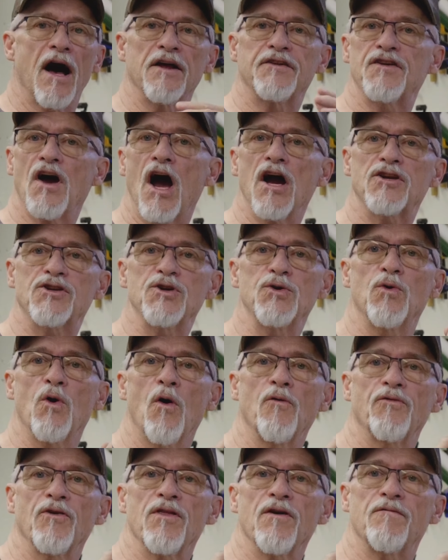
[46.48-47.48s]
talked to
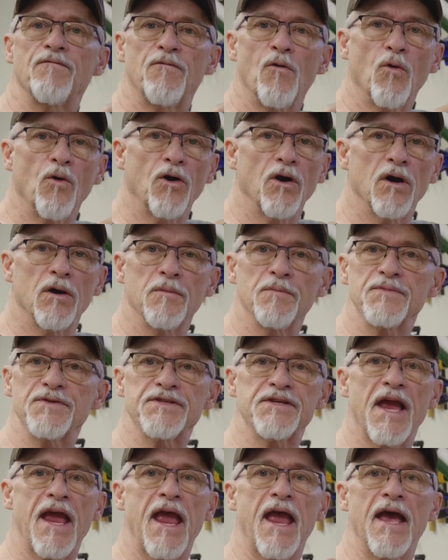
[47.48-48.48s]
over the
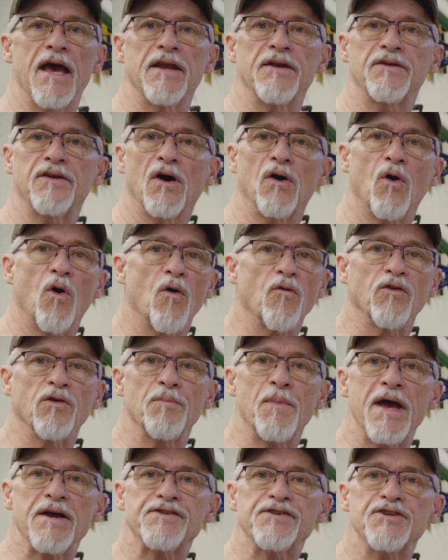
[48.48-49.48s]
forums and over
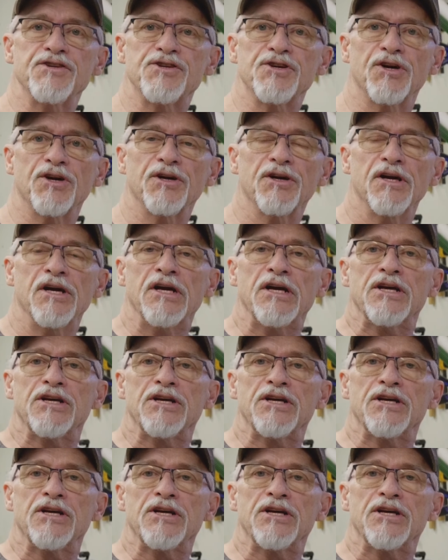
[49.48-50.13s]
Messenger.